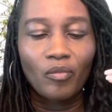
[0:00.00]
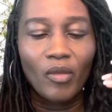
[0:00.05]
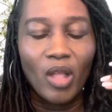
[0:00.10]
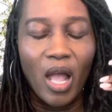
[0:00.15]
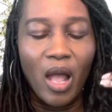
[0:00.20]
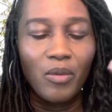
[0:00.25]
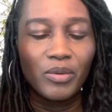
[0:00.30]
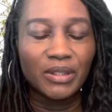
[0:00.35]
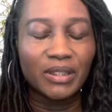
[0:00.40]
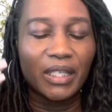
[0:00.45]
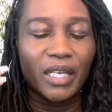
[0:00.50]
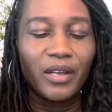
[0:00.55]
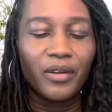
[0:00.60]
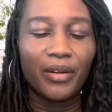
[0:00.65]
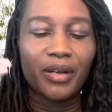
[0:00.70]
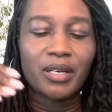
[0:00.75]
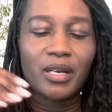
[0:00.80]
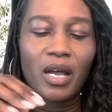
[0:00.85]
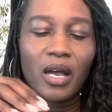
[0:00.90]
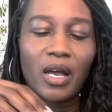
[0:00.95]
I was
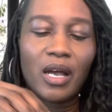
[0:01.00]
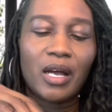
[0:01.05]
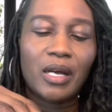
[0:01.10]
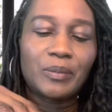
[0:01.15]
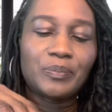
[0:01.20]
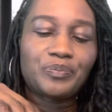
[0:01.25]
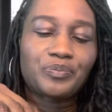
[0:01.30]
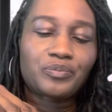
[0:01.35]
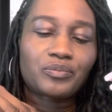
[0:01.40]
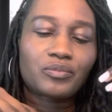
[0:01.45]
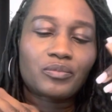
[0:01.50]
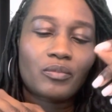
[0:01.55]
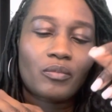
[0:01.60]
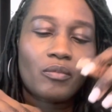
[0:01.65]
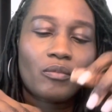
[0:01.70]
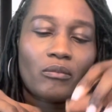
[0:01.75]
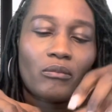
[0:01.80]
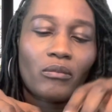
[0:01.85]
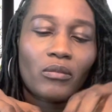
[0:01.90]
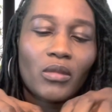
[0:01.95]
hearing um
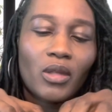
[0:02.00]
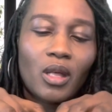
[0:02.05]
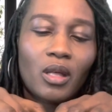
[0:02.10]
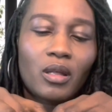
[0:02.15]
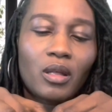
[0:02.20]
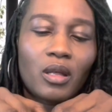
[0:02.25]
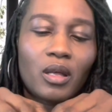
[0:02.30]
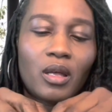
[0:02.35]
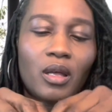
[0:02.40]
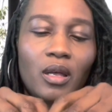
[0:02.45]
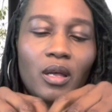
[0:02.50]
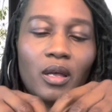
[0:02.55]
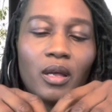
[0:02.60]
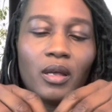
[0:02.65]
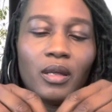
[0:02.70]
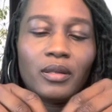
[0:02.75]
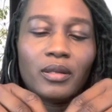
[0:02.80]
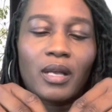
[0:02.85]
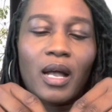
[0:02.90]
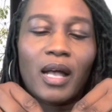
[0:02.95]

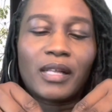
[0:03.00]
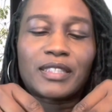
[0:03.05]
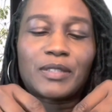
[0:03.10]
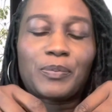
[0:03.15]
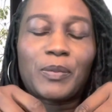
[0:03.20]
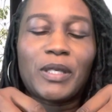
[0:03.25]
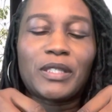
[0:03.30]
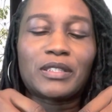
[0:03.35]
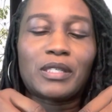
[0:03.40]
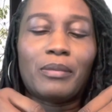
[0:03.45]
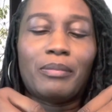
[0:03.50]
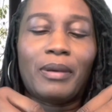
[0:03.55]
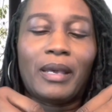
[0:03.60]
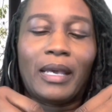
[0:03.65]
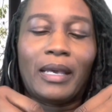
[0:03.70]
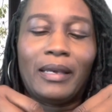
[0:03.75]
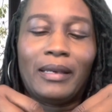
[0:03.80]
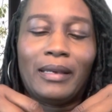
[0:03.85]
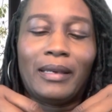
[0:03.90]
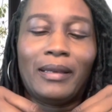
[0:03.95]
God speak to
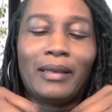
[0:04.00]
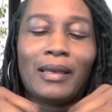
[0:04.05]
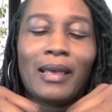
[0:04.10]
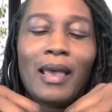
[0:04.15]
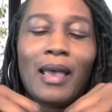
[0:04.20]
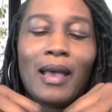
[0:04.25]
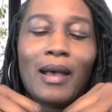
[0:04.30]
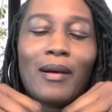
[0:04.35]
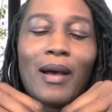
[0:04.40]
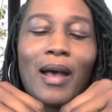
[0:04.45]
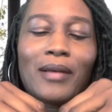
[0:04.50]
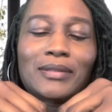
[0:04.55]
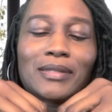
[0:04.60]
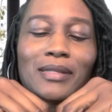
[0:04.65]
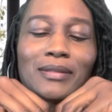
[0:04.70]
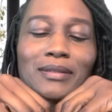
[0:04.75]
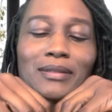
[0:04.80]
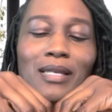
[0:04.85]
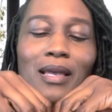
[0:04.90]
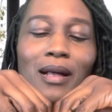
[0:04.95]
me. I
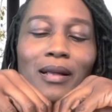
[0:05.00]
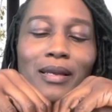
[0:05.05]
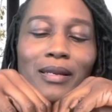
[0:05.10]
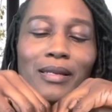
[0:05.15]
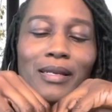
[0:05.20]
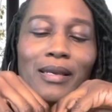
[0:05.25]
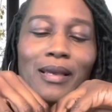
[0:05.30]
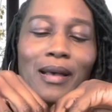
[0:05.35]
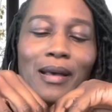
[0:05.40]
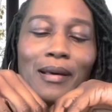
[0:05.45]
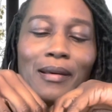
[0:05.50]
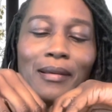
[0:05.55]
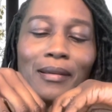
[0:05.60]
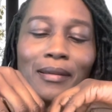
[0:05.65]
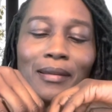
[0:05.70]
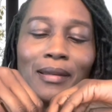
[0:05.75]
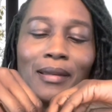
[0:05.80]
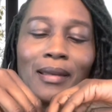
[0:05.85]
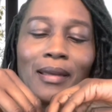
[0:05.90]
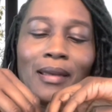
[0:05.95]
was talking to y'all.
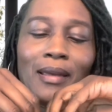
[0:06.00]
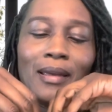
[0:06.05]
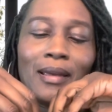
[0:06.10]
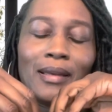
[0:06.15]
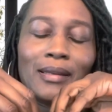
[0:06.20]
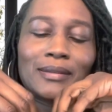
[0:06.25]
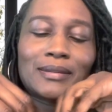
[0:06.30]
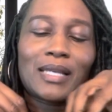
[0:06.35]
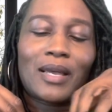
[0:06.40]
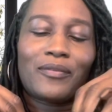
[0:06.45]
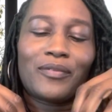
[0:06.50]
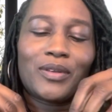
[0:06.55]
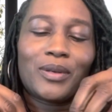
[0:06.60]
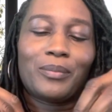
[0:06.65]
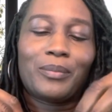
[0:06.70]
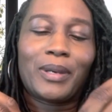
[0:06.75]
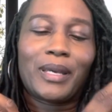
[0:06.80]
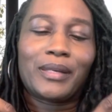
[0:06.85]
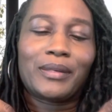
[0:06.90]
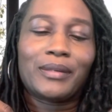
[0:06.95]
So I feel
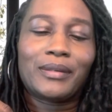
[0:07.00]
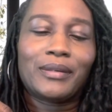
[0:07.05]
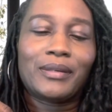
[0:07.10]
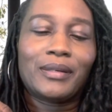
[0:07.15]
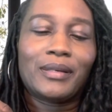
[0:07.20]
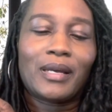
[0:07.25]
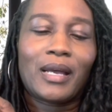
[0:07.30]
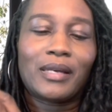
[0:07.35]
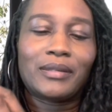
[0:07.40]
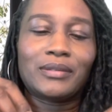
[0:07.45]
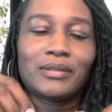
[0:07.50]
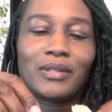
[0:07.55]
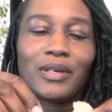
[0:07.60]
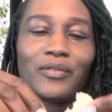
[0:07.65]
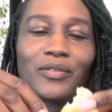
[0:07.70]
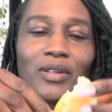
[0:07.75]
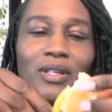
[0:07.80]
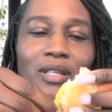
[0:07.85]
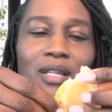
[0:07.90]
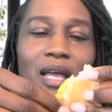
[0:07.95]
better. I do. I
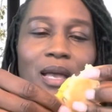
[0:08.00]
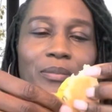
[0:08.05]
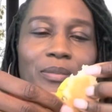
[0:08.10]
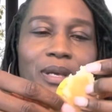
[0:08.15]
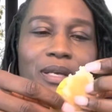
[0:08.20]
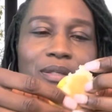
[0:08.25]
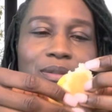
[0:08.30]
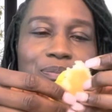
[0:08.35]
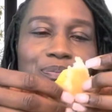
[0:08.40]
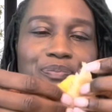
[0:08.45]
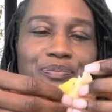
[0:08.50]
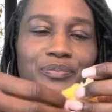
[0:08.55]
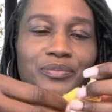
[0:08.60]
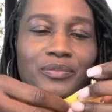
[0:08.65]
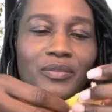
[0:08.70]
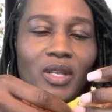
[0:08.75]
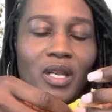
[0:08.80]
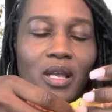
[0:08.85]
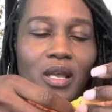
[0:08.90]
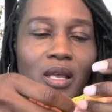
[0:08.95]
feel a lot better.
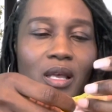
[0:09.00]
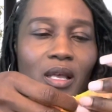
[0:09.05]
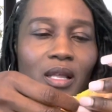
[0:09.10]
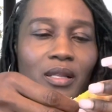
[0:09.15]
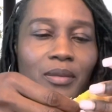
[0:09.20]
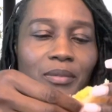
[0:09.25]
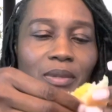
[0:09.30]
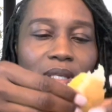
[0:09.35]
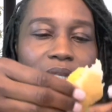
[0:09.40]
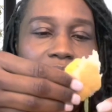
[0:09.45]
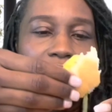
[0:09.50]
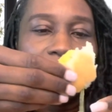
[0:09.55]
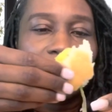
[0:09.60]
Let me get